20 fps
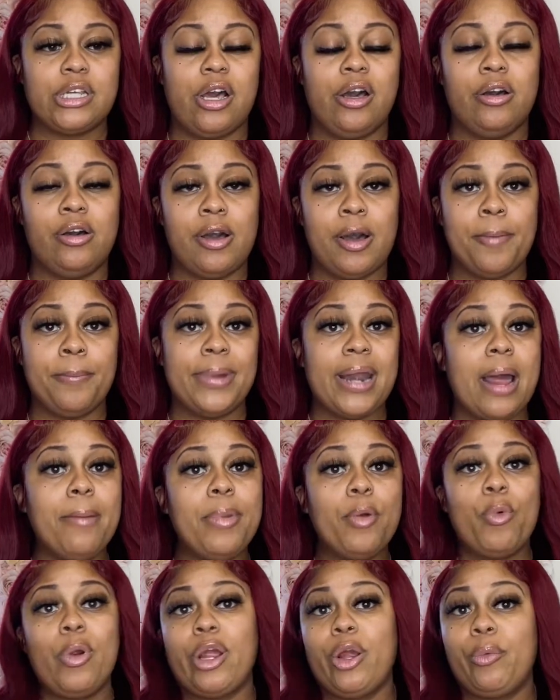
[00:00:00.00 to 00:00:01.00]
But I've
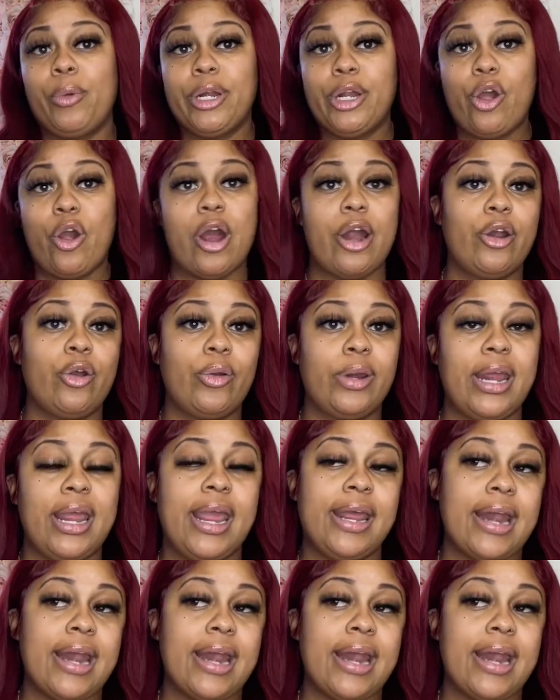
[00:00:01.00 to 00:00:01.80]
been working really hard on it.